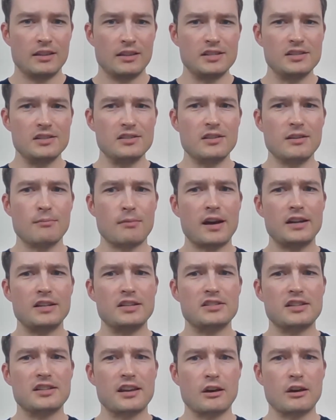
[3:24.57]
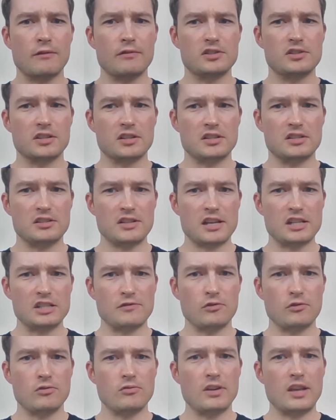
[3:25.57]
This is the mindset of a
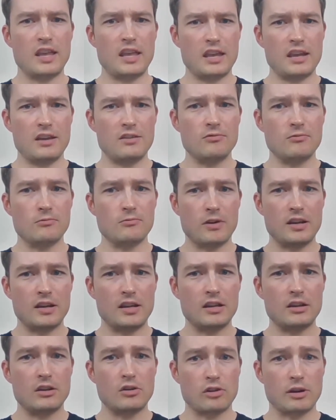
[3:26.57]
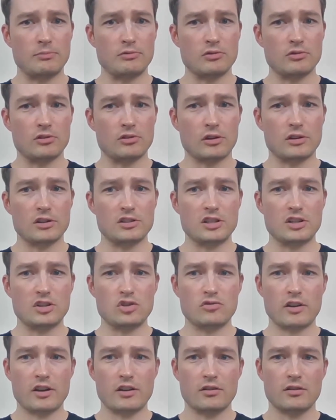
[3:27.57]
successful and winning cryptocurrency
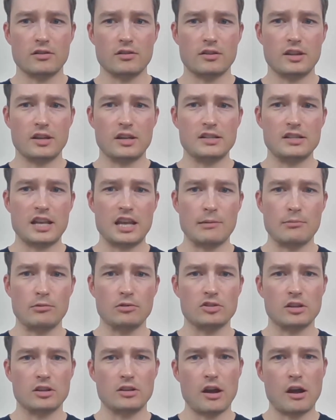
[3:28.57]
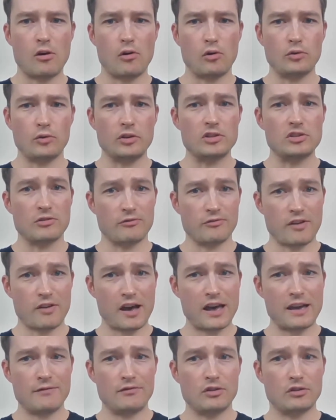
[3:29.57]
trader that is able to not only
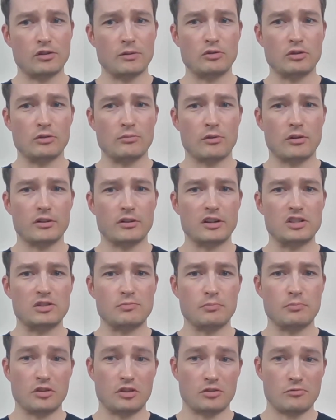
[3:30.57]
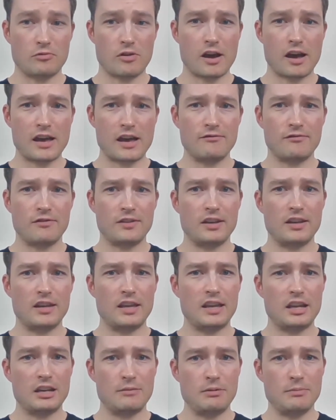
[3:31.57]
survive the crypto markets, but thrive
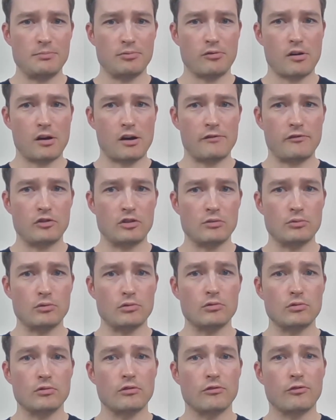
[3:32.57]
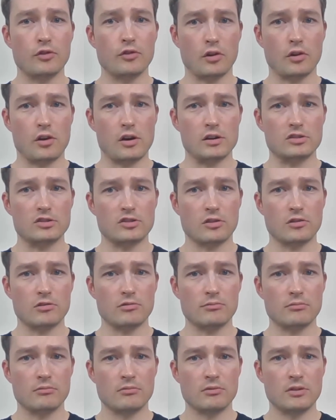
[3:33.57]
and be profitable for the long
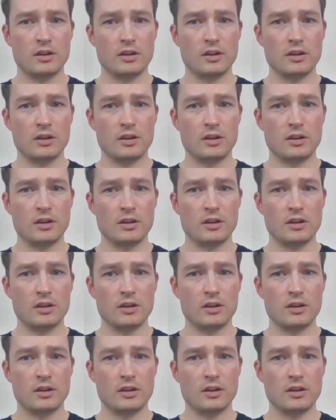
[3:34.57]
term.